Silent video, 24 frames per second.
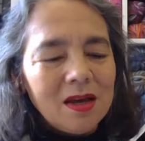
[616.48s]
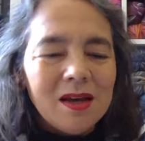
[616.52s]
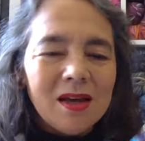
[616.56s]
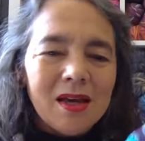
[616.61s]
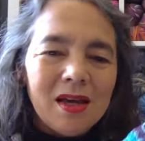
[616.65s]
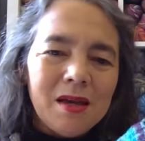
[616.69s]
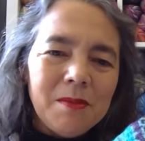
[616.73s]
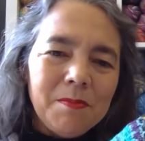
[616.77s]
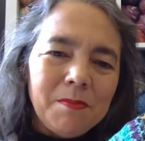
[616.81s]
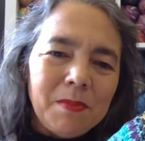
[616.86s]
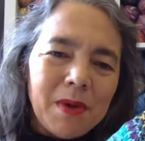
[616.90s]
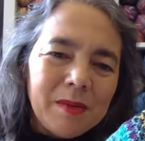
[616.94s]

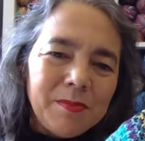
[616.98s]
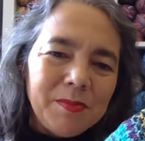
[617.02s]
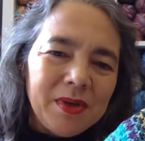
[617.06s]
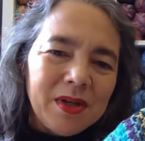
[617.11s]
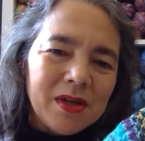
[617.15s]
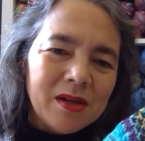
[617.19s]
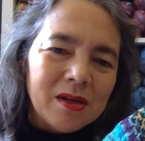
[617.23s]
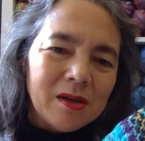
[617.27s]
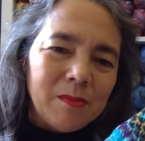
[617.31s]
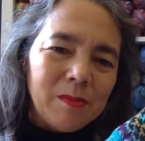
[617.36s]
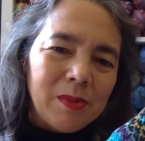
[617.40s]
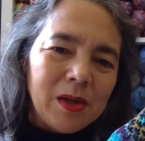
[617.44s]
it might be
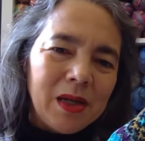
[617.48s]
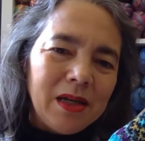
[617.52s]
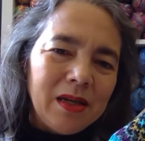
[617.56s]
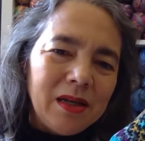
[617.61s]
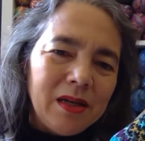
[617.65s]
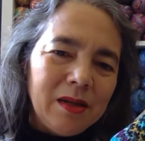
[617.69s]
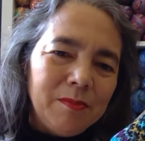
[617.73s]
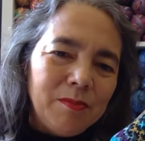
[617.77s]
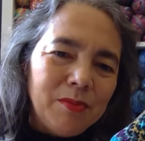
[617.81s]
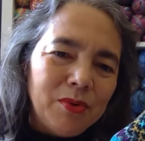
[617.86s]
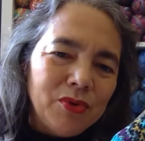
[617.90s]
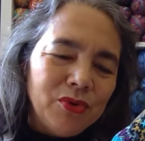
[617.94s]
a
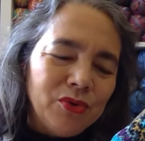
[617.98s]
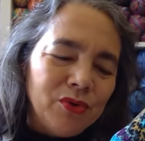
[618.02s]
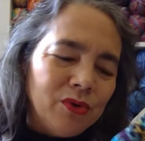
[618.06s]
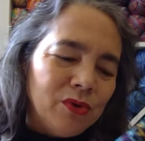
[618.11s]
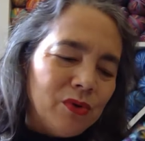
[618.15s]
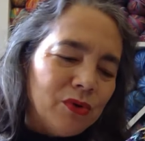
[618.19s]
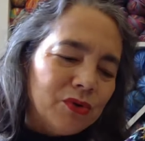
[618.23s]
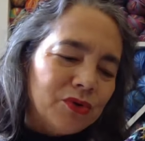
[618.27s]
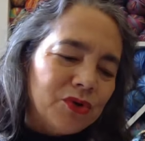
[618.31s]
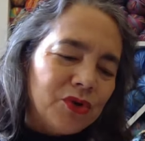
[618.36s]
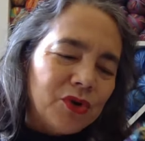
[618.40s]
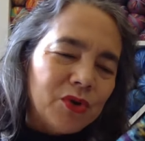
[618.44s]
completely blue
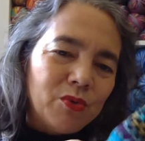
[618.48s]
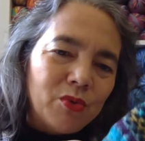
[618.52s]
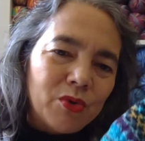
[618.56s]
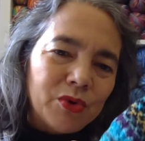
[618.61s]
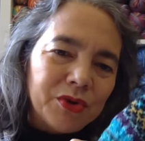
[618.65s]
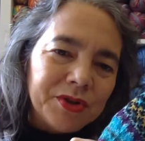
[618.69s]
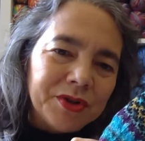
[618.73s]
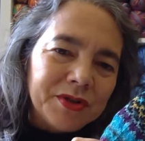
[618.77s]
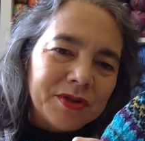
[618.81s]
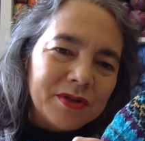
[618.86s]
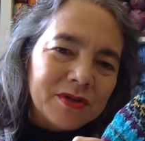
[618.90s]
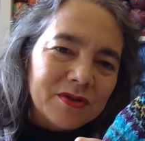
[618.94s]
or
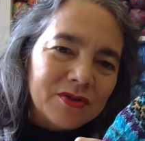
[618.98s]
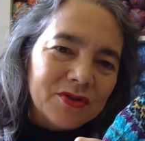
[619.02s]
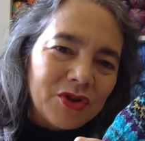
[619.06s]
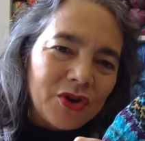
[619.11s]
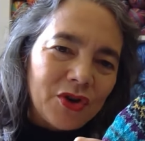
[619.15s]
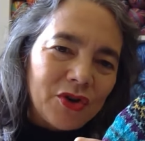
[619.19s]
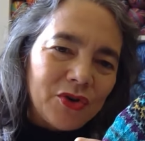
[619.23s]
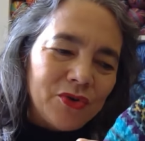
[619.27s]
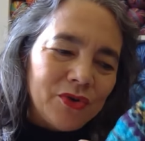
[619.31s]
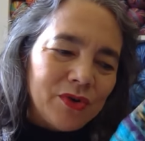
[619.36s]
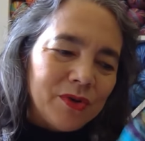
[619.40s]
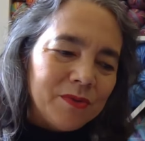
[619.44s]
turquoise
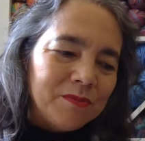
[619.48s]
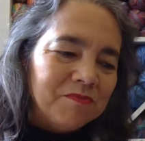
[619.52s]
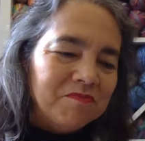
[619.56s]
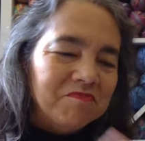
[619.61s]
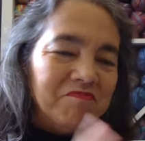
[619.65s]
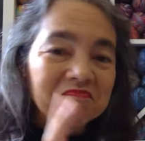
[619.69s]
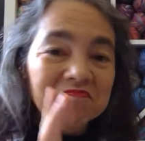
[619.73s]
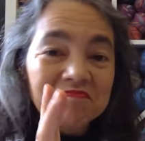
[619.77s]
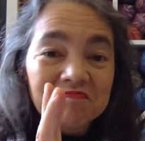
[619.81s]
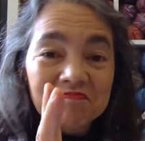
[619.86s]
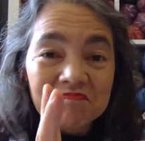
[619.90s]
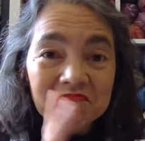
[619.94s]
toe.
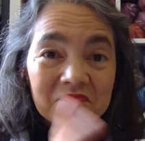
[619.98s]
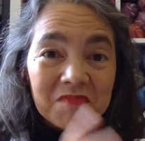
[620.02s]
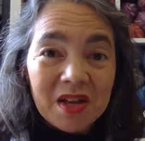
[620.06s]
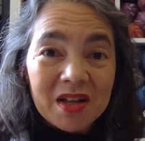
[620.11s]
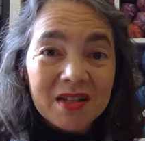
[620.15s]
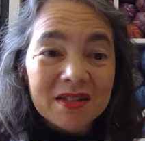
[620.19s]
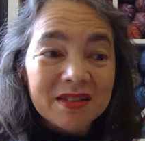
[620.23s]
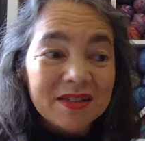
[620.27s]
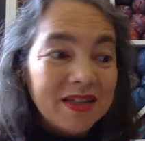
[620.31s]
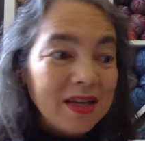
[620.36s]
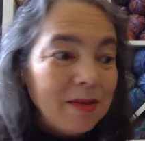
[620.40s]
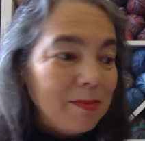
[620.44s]

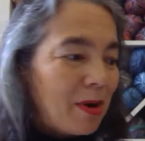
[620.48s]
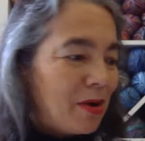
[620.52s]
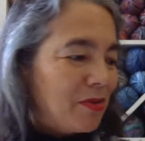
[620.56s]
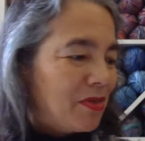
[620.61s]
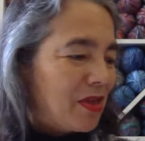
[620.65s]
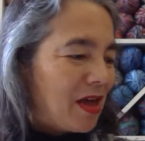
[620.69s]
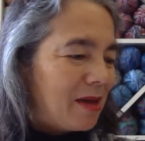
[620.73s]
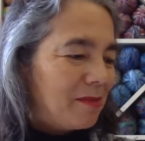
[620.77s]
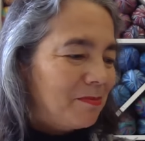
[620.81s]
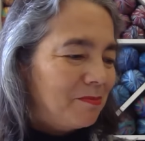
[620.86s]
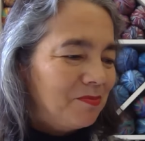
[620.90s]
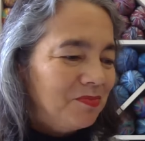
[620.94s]
See about
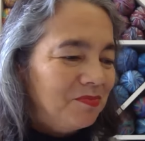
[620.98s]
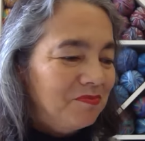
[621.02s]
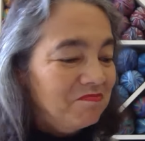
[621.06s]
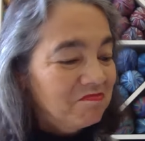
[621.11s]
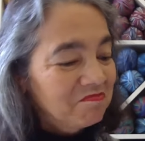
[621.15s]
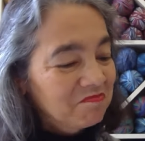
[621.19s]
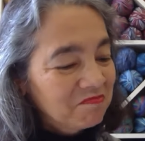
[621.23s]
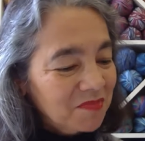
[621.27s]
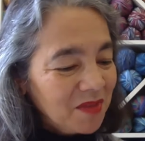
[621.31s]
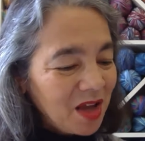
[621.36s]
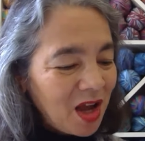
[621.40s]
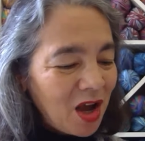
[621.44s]
that.
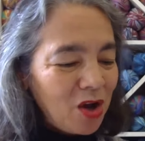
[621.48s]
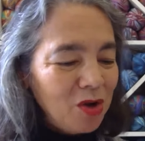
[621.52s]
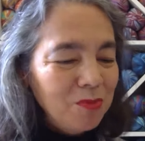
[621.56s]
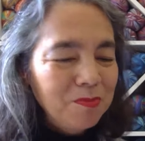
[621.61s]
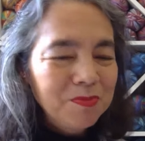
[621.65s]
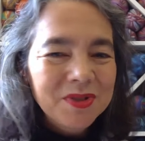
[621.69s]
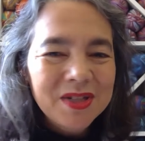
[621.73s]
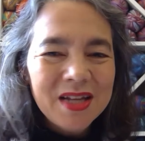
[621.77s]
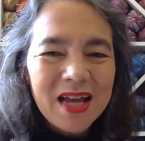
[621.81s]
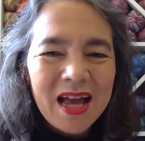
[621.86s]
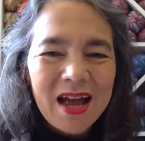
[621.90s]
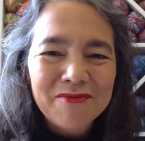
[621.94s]

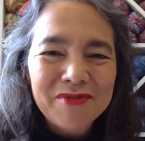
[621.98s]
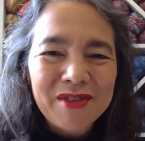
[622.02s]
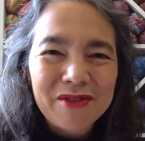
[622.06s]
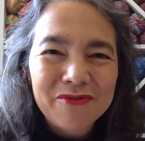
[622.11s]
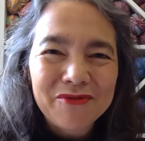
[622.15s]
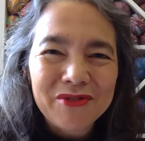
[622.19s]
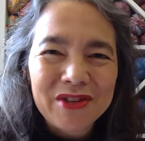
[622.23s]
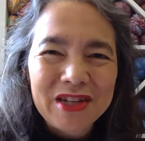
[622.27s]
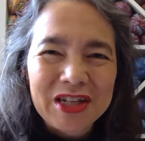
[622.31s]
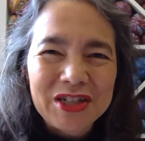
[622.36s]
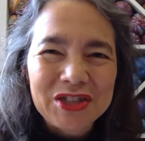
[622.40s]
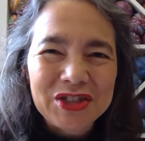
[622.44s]
Hope to have
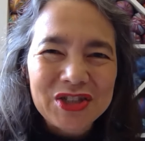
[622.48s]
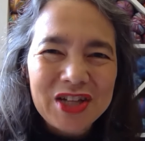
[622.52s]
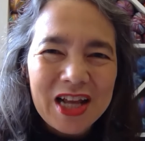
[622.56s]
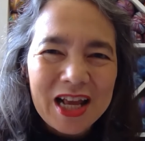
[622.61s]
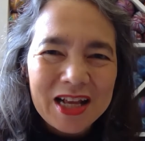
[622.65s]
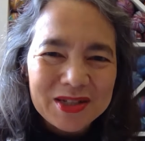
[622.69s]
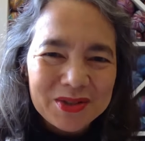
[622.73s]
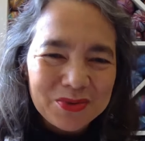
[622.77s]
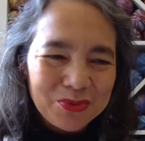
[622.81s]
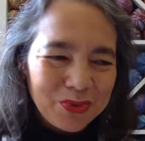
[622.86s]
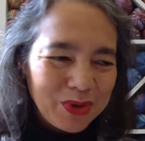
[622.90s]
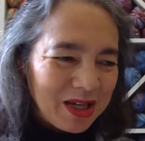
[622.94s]
that finished
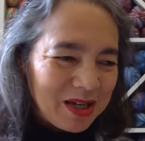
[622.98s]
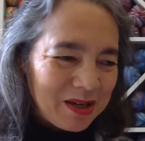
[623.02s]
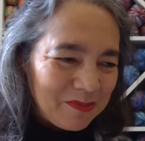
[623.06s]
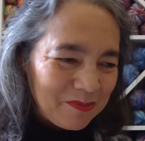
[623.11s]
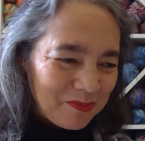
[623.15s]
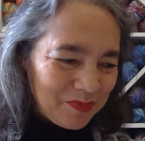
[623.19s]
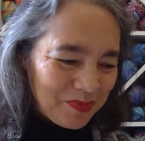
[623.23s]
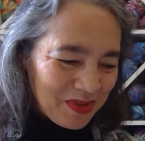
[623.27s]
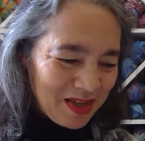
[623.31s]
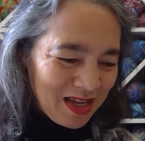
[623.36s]
next week.